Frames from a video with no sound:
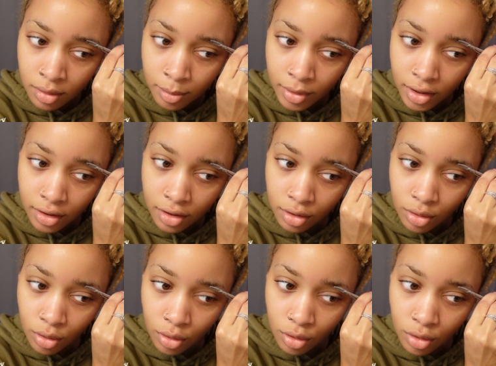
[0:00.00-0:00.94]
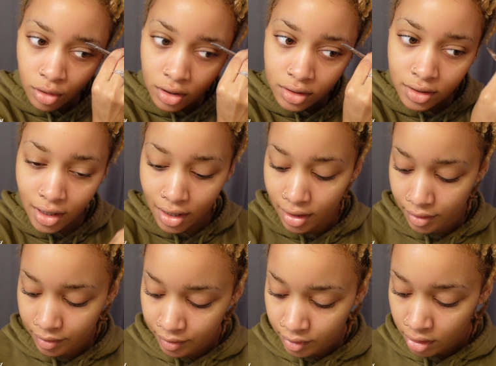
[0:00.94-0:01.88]
But the goal is
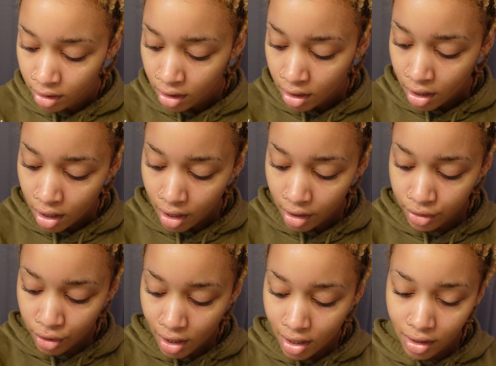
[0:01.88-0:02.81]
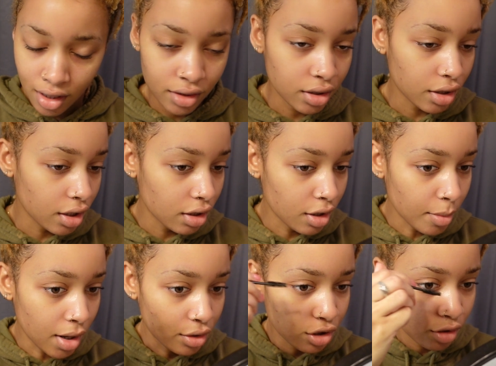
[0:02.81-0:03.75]
that I try not to thin
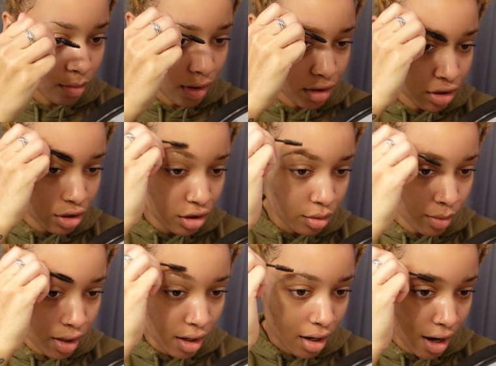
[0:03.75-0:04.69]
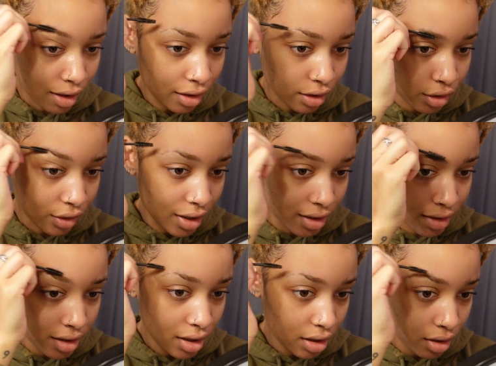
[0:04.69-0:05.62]
them out too much to where I look
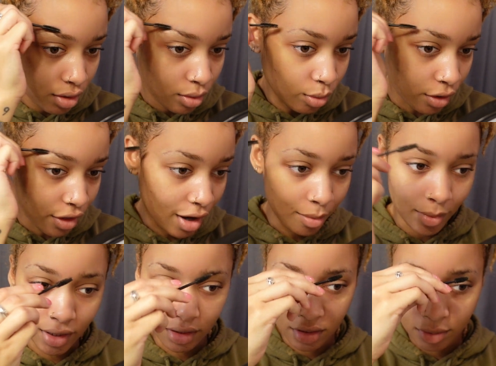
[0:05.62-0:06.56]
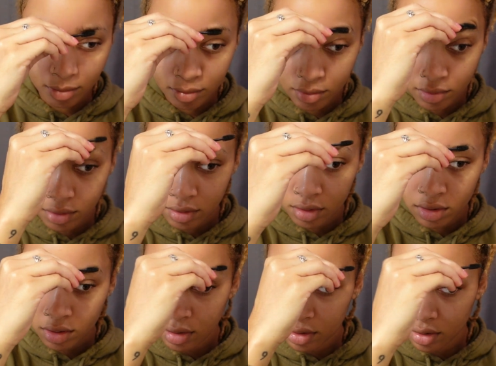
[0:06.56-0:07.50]
crazy without makeup,
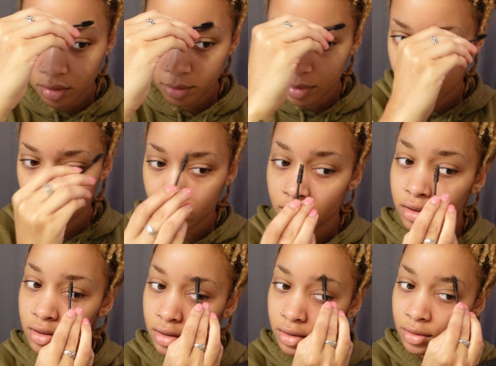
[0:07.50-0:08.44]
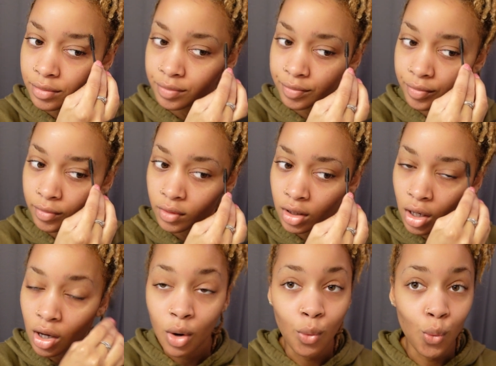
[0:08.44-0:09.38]
because
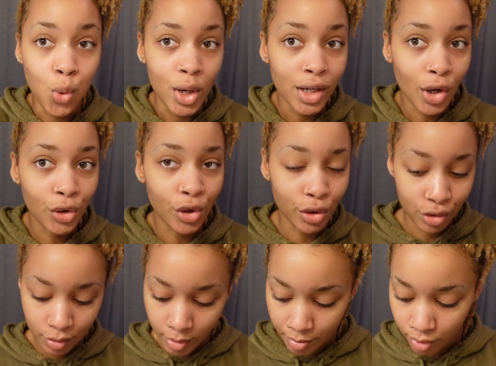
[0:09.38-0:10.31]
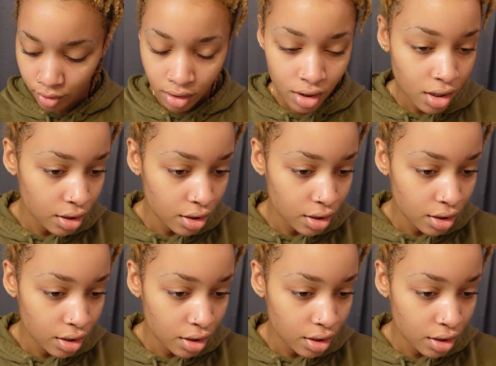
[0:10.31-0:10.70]
we all know those people.